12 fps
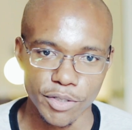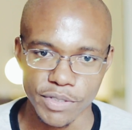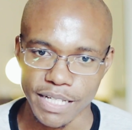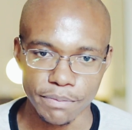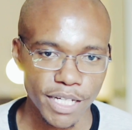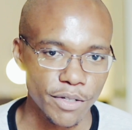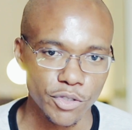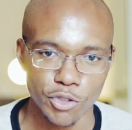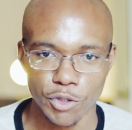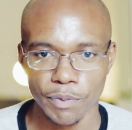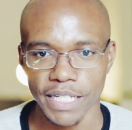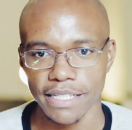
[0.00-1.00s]
Sometimes we
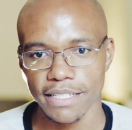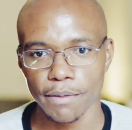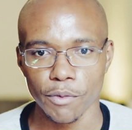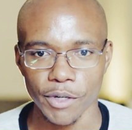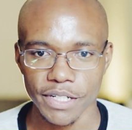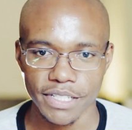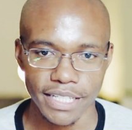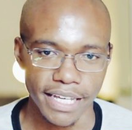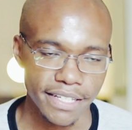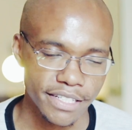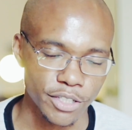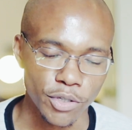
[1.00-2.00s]
spend some weeks,
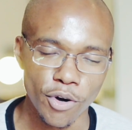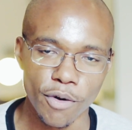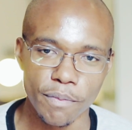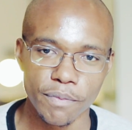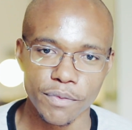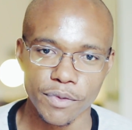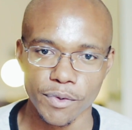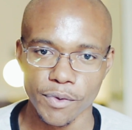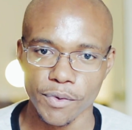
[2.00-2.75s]
days at home